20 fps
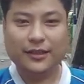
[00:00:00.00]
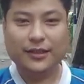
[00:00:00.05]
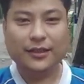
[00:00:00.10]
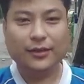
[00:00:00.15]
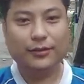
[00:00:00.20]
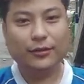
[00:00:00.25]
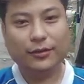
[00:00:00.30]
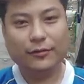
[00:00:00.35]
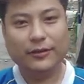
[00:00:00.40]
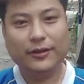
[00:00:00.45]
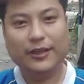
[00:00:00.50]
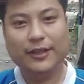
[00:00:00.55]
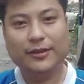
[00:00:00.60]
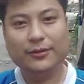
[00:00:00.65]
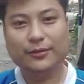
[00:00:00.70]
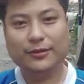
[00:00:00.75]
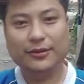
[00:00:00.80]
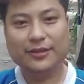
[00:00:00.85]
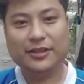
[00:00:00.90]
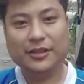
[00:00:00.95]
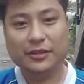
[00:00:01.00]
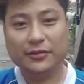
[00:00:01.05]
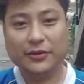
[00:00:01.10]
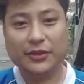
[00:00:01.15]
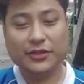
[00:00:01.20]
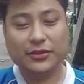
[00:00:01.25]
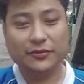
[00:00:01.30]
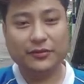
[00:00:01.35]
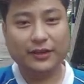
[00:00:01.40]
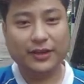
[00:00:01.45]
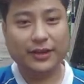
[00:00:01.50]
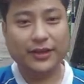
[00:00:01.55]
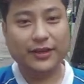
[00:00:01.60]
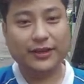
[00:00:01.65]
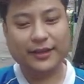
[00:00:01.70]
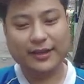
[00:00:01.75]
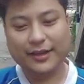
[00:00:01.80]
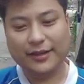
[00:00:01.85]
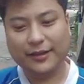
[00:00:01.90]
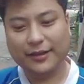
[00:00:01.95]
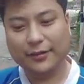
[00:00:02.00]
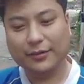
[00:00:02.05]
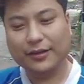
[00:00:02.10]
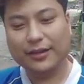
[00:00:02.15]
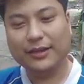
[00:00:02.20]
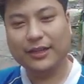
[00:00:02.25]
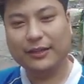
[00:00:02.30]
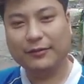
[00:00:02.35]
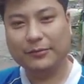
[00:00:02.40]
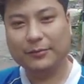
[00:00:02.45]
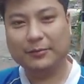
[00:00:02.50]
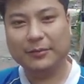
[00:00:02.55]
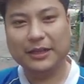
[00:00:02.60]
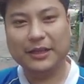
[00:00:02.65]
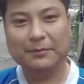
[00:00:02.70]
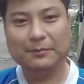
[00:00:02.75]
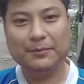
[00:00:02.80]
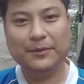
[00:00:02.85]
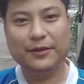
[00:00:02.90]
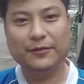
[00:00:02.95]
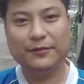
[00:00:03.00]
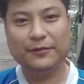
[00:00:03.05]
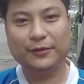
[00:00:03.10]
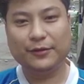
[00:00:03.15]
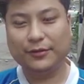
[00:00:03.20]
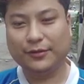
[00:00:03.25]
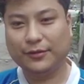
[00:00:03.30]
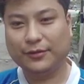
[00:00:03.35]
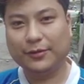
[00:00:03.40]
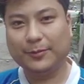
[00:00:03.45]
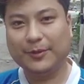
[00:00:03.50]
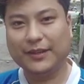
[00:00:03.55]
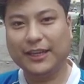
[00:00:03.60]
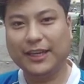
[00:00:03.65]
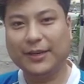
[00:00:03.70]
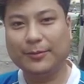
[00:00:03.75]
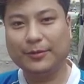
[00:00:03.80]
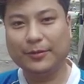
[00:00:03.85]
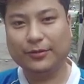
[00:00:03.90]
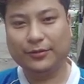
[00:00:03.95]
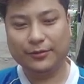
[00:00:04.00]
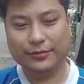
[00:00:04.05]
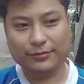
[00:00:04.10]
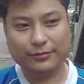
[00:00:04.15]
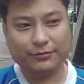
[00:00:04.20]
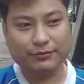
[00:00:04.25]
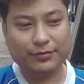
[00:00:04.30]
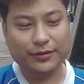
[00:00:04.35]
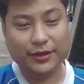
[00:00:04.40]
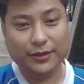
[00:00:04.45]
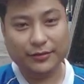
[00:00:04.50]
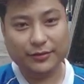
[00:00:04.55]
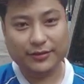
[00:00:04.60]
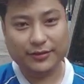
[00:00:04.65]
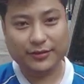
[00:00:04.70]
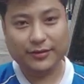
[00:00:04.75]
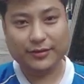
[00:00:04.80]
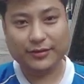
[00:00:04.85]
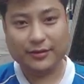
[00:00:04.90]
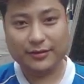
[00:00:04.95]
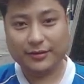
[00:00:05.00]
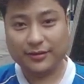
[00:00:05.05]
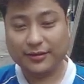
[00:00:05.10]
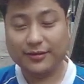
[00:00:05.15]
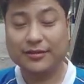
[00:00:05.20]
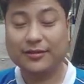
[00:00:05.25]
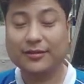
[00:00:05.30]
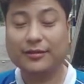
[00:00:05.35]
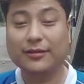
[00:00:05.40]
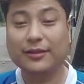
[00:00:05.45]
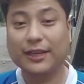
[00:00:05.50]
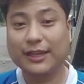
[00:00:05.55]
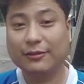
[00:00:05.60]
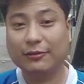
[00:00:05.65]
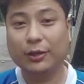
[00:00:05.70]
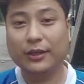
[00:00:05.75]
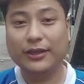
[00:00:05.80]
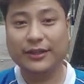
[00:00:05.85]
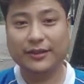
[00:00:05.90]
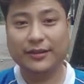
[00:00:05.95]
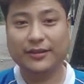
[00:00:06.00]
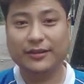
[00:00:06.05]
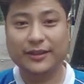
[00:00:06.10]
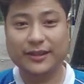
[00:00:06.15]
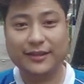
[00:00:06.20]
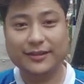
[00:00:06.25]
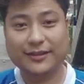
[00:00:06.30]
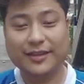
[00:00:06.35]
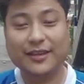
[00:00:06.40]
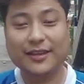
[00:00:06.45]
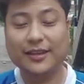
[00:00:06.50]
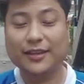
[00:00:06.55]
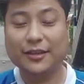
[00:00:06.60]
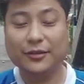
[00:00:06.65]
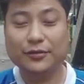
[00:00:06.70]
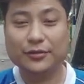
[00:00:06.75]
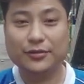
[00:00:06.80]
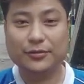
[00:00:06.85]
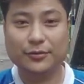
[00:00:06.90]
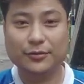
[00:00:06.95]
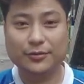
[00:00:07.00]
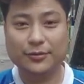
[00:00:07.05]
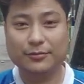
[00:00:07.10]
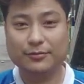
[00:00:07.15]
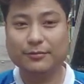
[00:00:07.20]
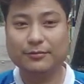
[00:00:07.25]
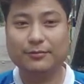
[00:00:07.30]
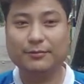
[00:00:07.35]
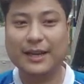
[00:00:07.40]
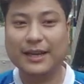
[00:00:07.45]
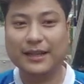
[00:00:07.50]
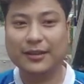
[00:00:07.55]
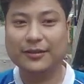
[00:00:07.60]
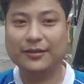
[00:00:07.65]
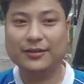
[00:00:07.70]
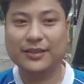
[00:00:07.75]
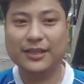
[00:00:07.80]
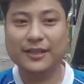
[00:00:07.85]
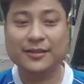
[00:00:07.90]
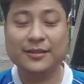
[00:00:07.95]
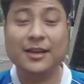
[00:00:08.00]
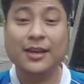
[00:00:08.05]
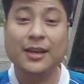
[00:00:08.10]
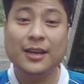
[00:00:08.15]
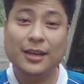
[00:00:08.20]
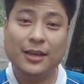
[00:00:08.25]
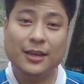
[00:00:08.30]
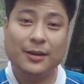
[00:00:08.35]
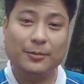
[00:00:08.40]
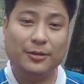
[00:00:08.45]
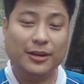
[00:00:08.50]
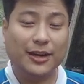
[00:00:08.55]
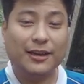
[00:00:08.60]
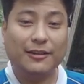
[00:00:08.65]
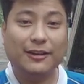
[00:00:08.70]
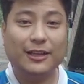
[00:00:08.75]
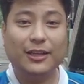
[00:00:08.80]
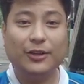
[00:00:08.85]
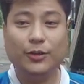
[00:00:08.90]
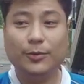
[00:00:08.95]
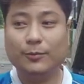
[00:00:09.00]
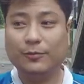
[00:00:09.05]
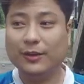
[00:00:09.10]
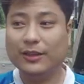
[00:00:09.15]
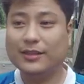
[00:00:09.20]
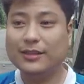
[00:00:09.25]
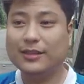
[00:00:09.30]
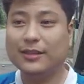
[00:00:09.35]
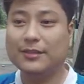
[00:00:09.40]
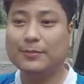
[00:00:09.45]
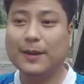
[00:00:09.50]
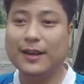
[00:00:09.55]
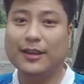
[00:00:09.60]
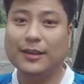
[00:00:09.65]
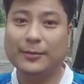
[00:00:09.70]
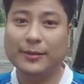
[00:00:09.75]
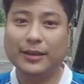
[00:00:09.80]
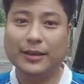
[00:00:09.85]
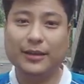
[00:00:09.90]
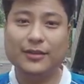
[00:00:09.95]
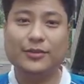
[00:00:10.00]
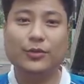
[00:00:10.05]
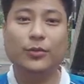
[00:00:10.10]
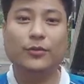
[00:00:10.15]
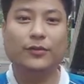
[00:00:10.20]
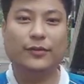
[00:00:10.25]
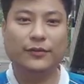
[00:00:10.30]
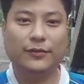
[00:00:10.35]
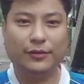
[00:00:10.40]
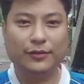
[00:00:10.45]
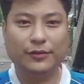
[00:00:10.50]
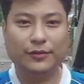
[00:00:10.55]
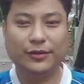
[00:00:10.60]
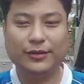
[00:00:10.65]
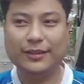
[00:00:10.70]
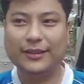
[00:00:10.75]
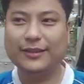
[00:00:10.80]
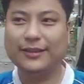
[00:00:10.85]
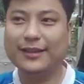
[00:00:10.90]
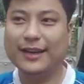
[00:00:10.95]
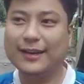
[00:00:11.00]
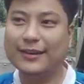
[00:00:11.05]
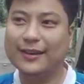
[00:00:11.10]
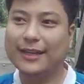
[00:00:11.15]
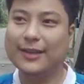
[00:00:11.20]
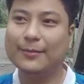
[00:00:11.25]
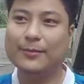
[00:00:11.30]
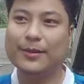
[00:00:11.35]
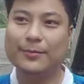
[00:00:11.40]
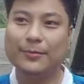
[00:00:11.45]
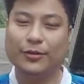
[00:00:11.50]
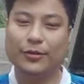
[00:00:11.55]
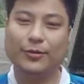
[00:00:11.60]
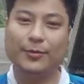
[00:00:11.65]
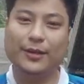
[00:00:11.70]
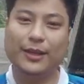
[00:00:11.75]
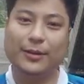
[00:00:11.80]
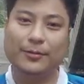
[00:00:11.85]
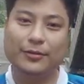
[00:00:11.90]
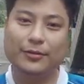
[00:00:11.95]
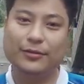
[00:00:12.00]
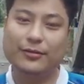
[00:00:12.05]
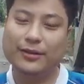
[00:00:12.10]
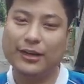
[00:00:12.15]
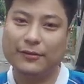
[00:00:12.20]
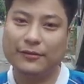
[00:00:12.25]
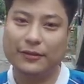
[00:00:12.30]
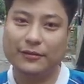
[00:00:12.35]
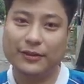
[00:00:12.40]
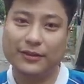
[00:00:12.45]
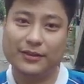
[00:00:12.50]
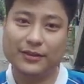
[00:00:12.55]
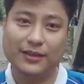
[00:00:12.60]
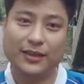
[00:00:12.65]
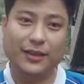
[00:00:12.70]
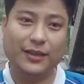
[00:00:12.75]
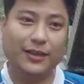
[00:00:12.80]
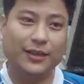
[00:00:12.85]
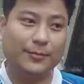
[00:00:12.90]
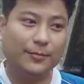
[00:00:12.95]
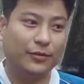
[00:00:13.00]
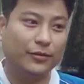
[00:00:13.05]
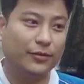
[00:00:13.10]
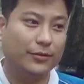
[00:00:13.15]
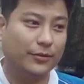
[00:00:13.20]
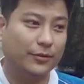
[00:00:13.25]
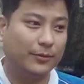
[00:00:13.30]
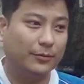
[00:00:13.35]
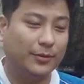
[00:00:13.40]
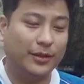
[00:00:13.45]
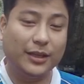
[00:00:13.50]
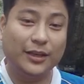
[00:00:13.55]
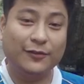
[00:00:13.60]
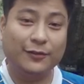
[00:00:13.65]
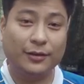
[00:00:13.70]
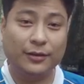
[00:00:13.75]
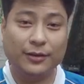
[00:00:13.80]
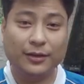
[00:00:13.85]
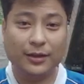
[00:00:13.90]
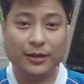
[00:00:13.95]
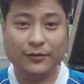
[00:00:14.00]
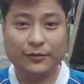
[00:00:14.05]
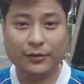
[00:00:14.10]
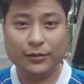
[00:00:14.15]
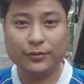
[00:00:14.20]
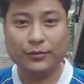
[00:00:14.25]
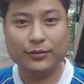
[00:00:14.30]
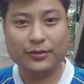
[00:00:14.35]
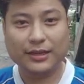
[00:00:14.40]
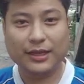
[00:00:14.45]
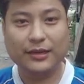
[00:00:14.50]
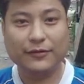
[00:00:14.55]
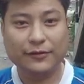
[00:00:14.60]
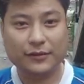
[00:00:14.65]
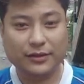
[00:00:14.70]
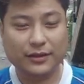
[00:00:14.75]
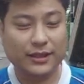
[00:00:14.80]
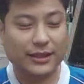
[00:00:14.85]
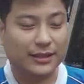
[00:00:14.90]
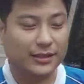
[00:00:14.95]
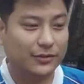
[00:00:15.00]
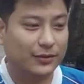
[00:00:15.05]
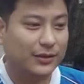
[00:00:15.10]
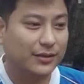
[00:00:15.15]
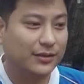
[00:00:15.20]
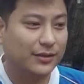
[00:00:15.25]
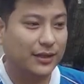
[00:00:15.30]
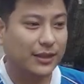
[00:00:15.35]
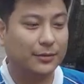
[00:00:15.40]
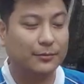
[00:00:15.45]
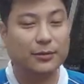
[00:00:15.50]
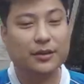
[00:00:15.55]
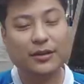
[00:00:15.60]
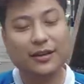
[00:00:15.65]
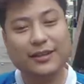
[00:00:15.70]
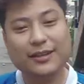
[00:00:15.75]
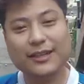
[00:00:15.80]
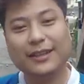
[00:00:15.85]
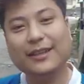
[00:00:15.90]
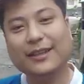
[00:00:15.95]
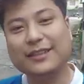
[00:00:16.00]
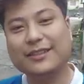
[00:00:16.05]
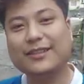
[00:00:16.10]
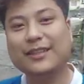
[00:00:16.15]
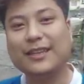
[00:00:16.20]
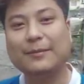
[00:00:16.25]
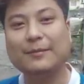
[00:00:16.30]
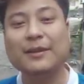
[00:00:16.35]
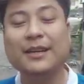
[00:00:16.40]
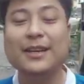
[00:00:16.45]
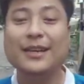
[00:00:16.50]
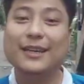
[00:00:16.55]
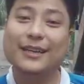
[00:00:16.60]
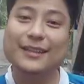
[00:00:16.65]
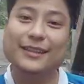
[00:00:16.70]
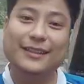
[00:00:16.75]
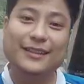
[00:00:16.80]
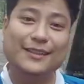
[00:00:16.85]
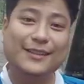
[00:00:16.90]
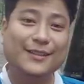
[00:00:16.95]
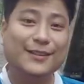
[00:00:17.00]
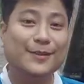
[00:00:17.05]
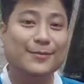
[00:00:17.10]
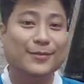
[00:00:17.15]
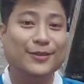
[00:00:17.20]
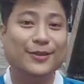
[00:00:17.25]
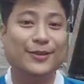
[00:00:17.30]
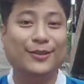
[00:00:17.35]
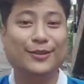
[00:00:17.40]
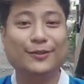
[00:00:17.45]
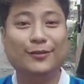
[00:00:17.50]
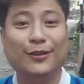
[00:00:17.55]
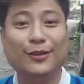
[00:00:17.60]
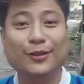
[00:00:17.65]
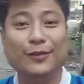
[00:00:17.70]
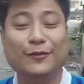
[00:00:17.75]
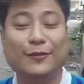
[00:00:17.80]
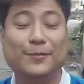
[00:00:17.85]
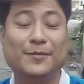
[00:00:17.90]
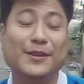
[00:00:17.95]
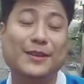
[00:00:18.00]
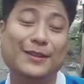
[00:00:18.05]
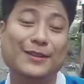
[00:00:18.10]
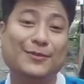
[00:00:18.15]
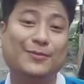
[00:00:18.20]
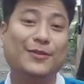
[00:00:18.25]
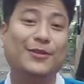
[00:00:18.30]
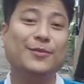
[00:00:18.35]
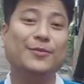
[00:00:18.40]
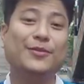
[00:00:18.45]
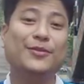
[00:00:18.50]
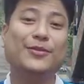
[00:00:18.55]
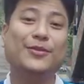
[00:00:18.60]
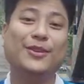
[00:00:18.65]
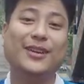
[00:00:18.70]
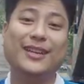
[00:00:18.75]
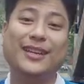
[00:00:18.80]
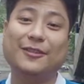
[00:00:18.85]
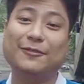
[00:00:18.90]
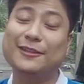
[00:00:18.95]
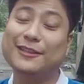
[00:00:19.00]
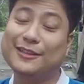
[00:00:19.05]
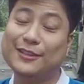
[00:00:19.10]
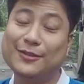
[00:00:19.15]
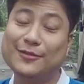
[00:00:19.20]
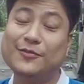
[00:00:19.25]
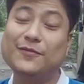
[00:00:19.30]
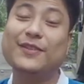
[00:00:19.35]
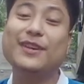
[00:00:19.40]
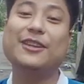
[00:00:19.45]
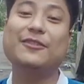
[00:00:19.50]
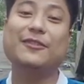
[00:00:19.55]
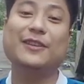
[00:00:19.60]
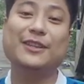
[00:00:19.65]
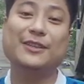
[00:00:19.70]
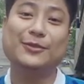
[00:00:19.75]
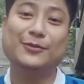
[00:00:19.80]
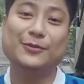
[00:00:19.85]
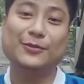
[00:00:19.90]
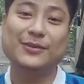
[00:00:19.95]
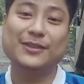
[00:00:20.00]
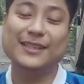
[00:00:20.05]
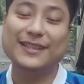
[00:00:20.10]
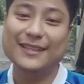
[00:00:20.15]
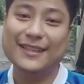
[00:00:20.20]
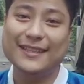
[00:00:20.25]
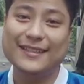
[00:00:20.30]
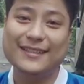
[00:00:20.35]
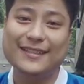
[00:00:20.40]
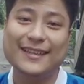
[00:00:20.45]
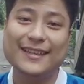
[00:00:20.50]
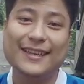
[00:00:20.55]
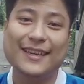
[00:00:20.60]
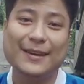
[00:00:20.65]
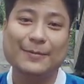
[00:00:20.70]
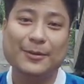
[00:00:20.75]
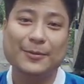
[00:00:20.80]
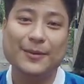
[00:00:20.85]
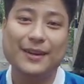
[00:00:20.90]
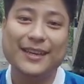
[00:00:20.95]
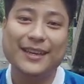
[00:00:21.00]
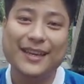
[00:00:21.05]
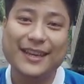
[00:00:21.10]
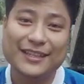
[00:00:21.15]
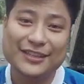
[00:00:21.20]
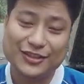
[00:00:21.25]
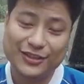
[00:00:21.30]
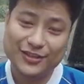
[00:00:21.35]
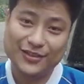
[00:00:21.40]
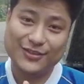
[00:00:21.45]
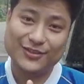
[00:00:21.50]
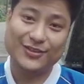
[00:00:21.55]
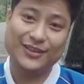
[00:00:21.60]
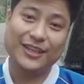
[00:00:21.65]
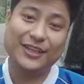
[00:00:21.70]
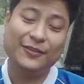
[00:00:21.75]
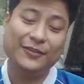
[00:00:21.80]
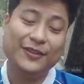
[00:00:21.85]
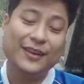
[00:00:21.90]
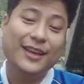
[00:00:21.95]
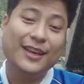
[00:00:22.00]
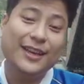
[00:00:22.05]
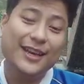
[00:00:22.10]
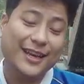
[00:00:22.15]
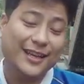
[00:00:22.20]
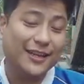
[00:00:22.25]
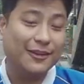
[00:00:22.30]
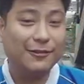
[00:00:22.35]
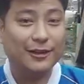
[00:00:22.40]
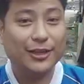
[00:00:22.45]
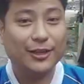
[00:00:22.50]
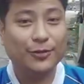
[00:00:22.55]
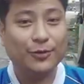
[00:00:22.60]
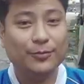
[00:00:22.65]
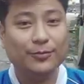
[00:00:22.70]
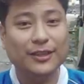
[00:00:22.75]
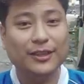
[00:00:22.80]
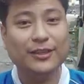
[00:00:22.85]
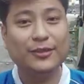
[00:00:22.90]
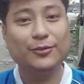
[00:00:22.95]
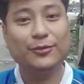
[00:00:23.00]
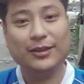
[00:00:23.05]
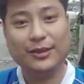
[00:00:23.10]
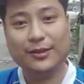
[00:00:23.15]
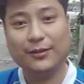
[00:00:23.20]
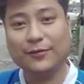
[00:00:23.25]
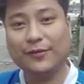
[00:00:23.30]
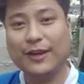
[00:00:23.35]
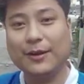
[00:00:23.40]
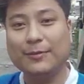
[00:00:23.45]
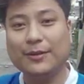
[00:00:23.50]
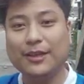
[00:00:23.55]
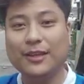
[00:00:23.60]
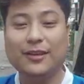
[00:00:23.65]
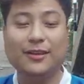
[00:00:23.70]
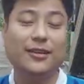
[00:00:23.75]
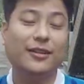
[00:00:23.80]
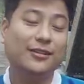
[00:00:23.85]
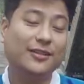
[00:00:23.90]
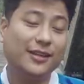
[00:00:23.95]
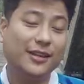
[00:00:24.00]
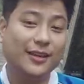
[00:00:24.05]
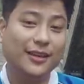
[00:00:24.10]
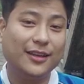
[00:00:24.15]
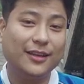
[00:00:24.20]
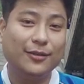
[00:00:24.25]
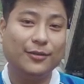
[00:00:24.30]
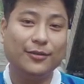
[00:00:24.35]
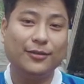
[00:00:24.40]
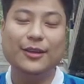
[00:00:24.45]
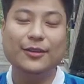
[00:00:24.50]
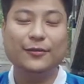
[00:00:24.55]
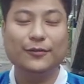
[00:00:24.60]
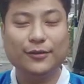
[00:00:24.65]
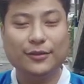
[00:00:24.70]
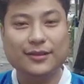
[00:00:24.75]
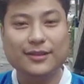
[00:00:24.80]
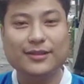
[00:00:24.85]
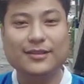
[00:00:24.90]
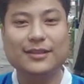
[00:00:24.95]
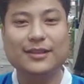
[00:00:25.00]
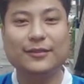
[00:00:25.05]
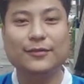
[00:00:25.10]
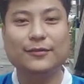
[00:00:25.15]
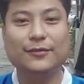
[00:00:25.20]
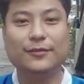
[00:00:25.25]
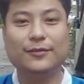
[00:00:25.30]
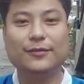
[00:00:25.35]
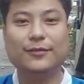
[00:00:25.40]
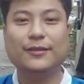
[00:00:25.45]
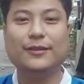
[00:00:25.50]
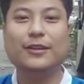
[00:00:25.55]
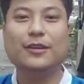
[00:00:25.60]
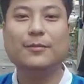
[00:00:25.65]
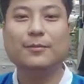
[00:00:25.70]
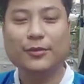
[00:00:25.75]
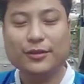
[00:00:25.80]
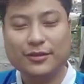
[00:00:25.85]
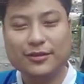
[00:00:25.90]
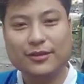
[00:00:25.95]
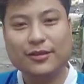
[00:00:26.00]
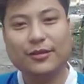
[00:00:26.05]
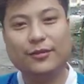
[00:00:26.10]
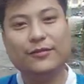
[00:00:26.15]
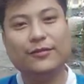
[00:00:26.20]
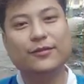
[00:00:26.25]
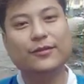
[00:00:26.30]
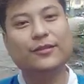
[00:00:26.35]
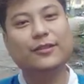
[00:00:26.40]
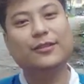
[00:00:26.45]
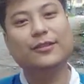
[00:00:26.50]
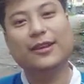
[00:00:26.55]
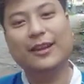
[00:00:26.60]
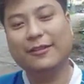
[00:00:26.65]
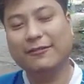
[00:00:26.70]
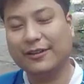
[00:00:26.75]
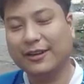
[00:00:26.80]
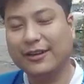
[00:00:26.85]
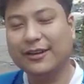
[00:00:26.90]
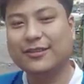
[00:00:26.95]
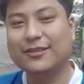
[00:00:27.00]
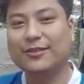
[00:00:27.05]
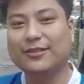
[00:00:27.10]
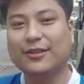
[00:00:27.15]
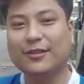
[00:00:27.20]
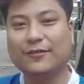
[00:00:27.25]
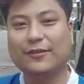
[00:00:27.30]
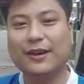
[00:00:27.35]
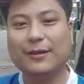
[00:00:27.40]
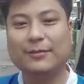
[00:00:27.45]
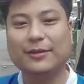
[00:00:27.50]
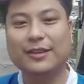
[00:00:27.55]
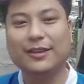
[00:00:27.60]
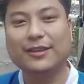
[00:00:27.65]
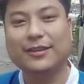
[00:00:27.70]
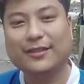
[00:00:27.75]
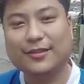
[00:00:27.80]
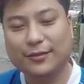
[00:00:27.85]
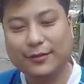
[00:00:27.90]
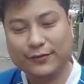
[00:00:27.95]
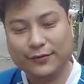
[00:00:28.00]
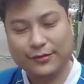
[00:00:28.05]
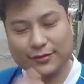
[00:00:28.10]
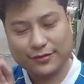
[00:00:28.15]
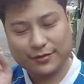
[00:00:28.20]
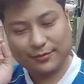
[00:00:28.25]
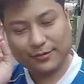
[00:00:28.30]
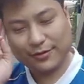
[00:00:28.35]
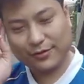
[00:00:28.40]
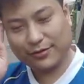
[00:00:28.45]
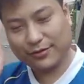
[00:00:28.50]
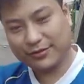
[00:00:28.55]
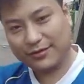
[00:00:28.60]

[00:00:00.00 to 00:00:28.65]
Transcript: you already know the situation we are in, and you can't even blame me for not being able to produce such great quality contents like I used to back in those days. But I really hope once this pandemic gets over for good, that time I'm gonna be able to travel once again, I'm gonna be able to deliver those kind of contents once again. But until next time, this is your brother, the vlogger from the hills, Priyam Gurung, and I will see you very, very soon. Till then, take care, bye bye, and cheers to life. And I really hope that you and your family are staying indoors and your folks are safe. Much love. And regards to your family. See you folks tomorrow.